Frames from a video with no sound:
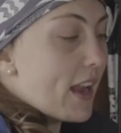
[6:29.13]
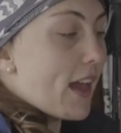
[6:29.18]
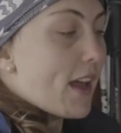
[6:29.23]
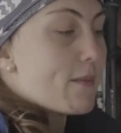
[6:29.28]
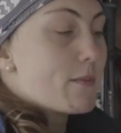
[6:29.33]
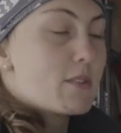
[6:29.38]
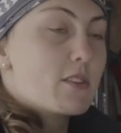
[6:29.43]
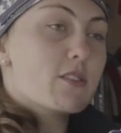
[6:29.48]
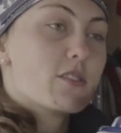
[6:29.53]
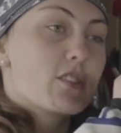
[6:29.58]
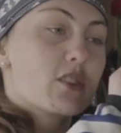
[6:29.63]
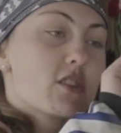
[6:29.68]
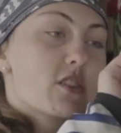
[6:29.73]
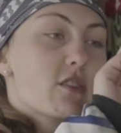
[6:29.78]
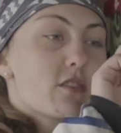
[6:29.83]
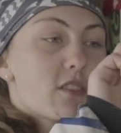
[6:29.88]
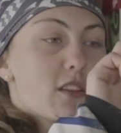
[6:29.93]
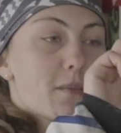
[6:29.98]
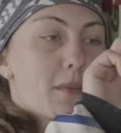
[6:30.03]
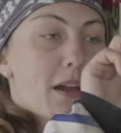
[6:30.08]
I'm just
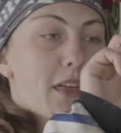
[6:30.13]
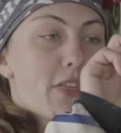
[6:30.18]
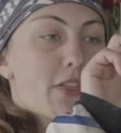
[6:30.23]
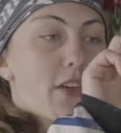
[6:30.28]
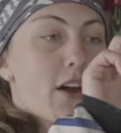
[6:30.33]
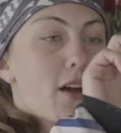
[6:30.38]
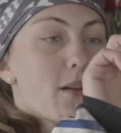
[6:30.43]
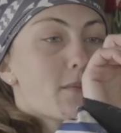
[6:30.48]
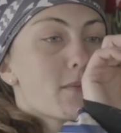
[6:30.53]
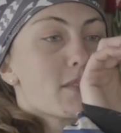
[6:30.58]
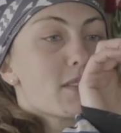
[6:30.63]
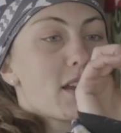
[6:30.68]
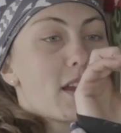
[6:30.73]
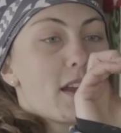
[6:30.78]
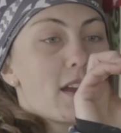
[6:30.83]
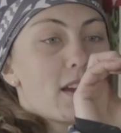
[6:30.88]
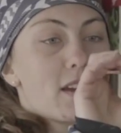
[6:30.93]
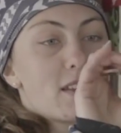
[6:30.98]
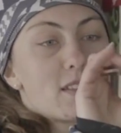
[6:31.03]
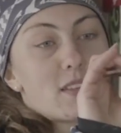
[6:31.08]
using my thumbs
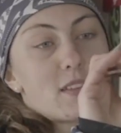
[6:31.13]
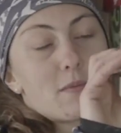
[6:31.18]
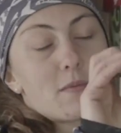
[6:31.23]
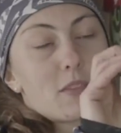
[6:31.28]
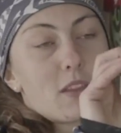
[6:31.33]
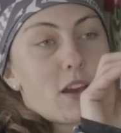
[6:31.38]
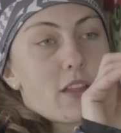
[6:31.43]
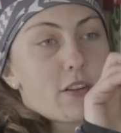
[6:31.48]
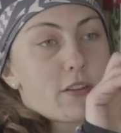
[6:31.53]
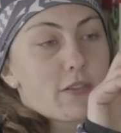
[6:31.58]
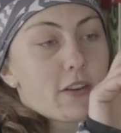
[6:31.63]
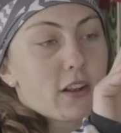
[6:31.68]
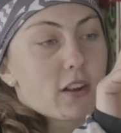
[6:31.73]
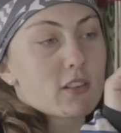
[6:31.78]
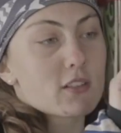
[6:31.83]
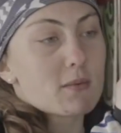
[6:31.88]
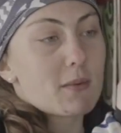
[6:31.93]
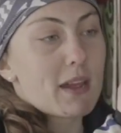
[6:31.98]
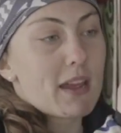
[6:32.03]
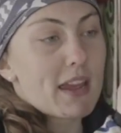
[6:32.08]
and the other fingers
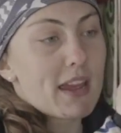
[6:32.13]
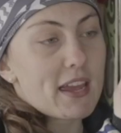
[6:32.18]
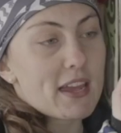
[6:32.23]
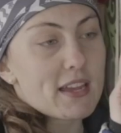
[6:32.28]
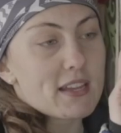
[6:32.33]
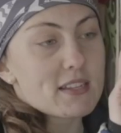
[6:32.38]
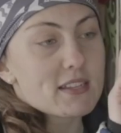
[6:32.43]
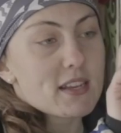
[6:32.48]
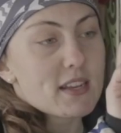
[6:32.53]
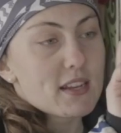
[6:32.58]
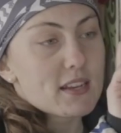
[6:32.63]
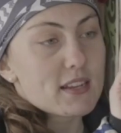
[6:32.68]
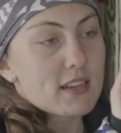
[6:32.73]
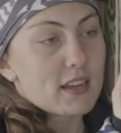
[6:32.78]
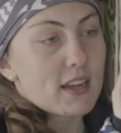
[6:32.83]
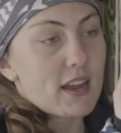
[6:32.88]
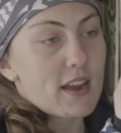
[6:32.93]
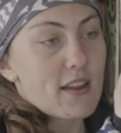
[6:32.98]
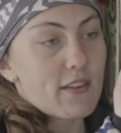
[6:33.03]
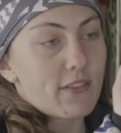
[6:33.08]
of my hand to
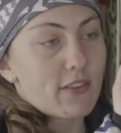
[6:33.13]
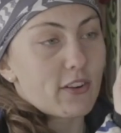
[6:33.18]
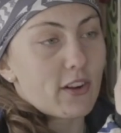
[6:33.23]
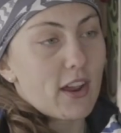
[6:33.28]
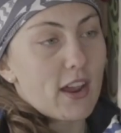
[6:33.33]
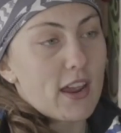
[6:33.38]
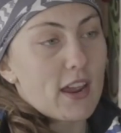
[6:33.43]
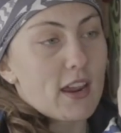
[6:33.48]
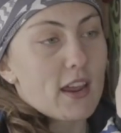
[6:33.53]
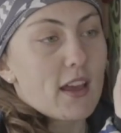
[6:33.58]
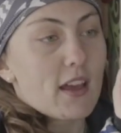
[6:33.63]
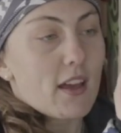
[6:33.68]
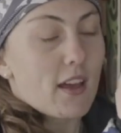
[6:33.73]
kind of create